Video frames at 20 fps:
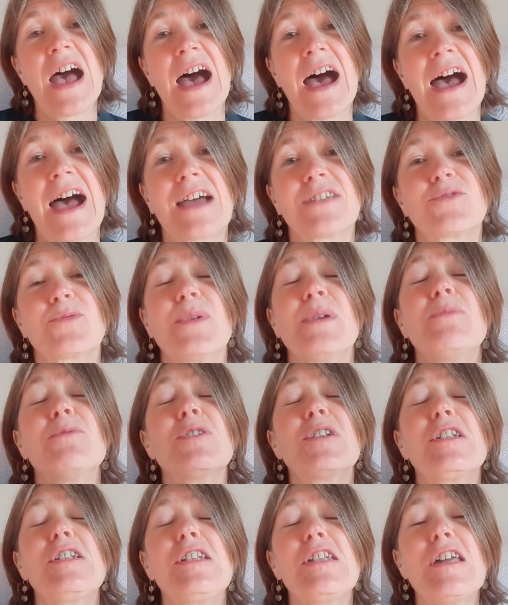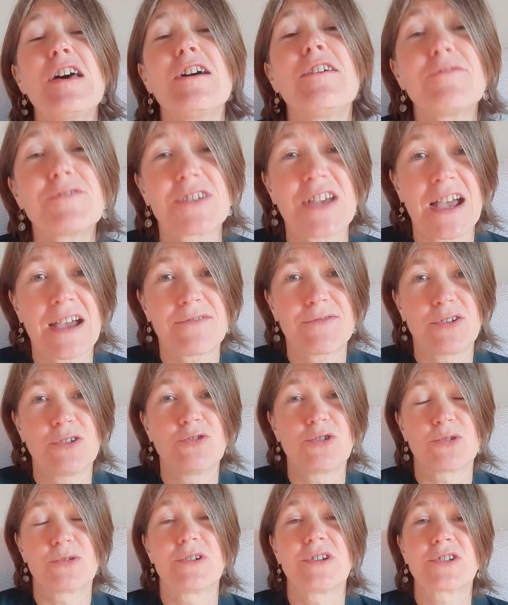And we would love to have you
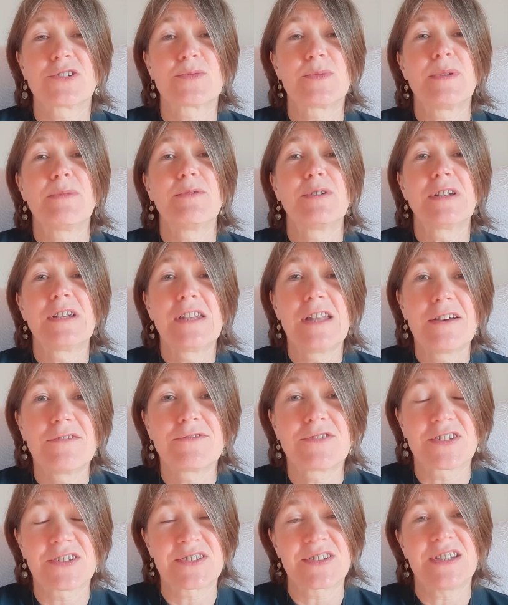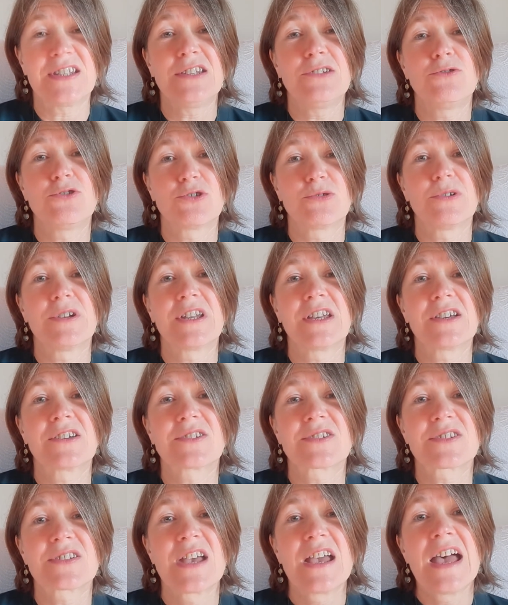join us. We would love to see you joining
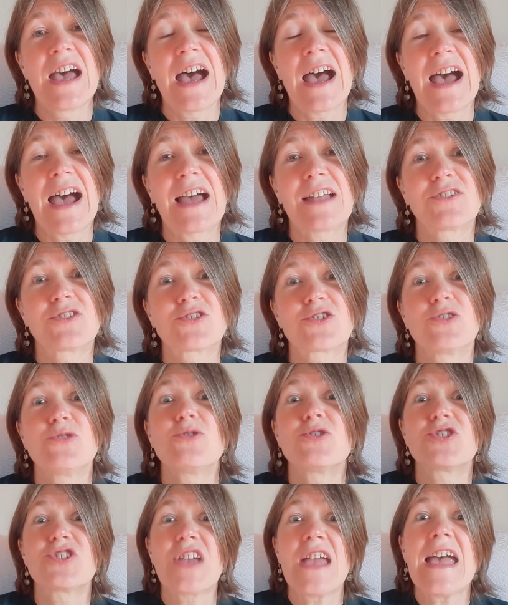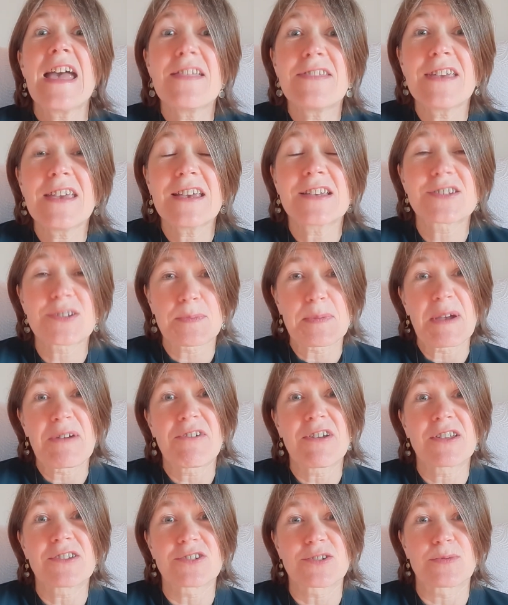us and to share the
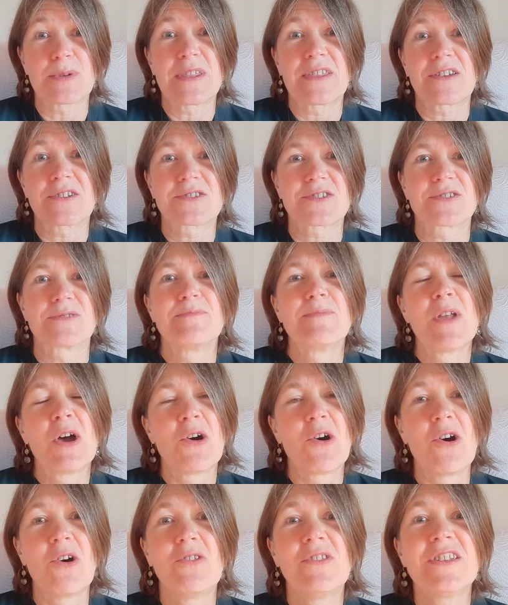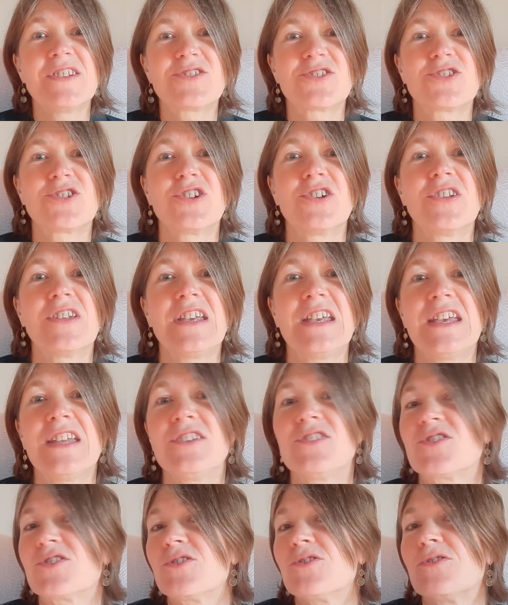experience with us on this journey
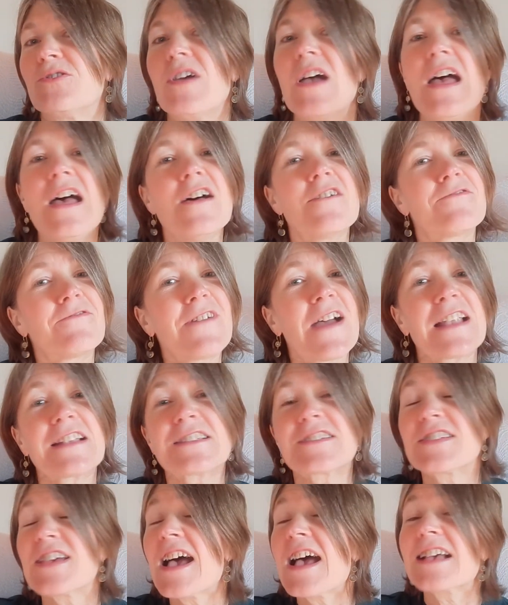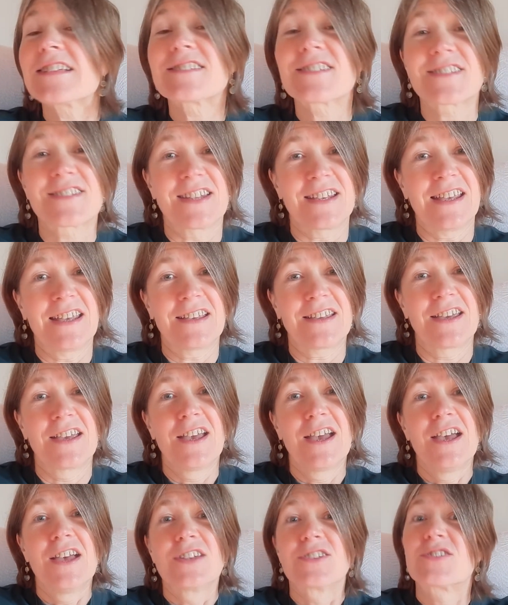into fantastic
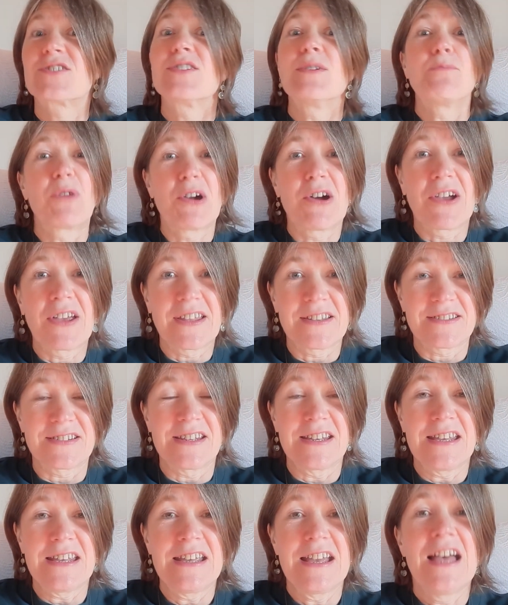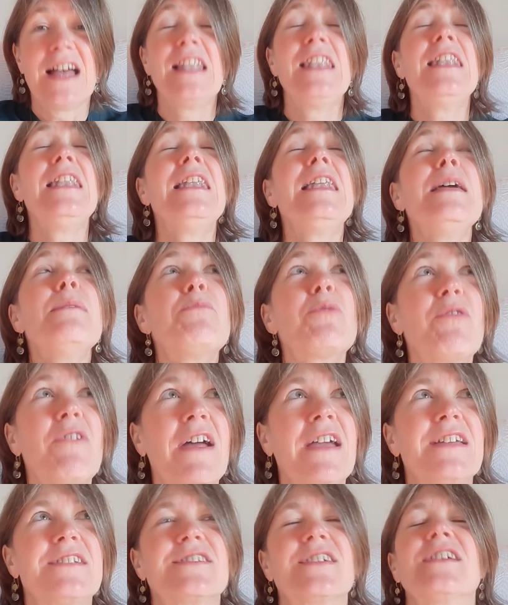sobriety,
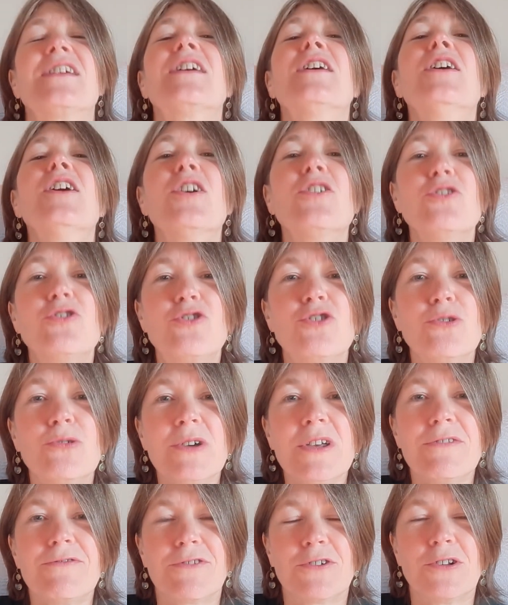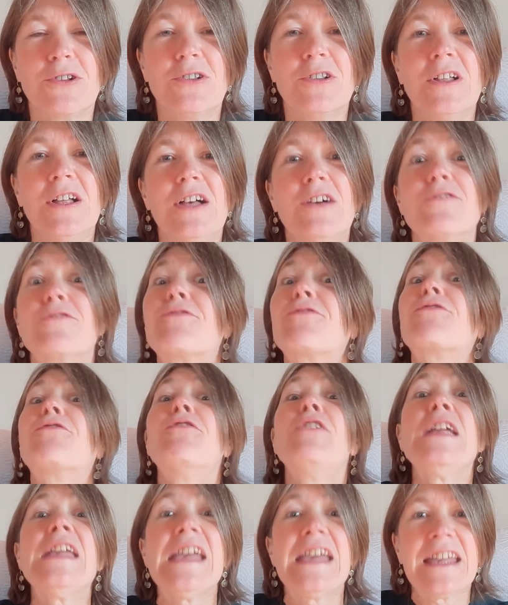liberating, joyful,
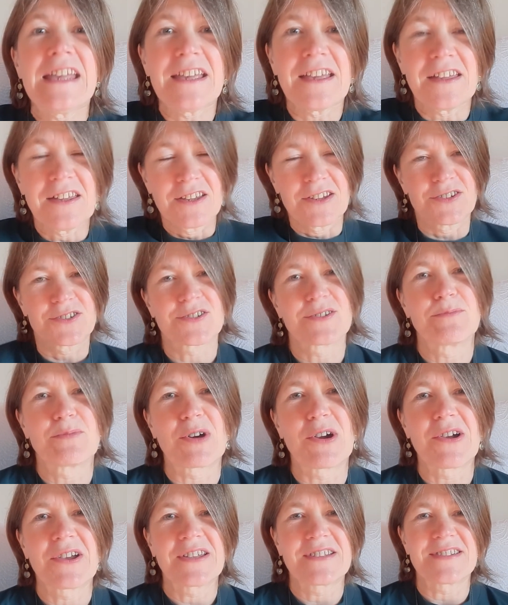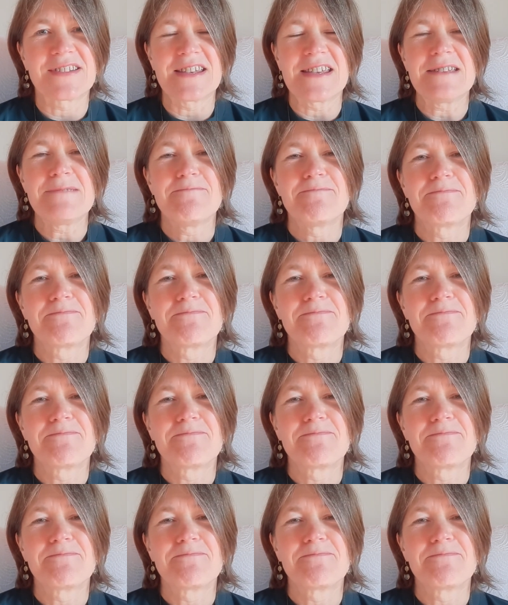freeing sobriety.